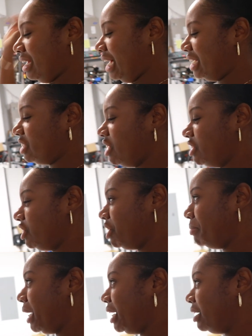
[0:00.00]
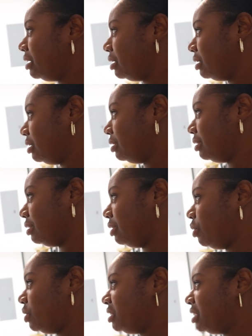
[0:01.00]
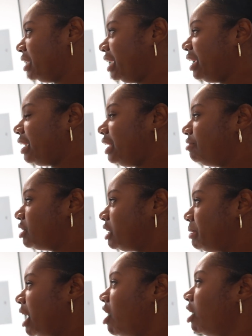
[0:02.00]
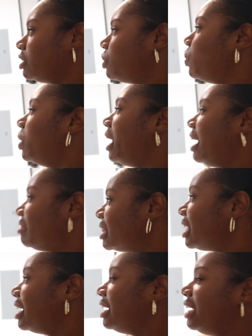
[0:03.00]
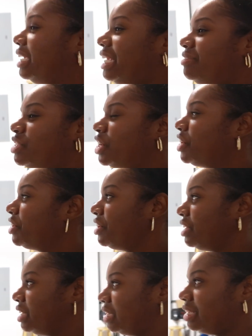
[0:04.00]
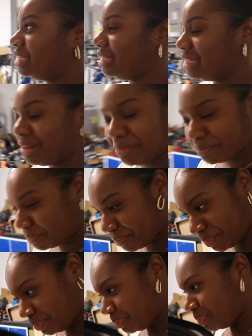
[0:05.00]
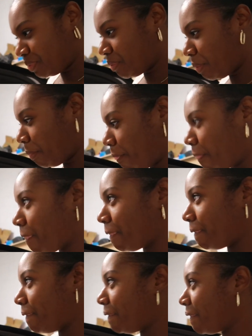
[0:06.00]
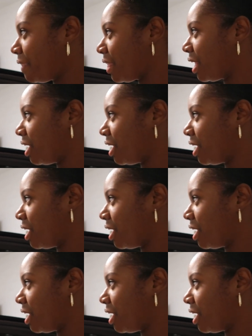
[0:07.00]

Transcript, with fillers: I saw Jeremiah going to the, he ain't even seen me. I honked the horn and everything and he ain't yeah. even turned. I know he was in the mirror brushing this off.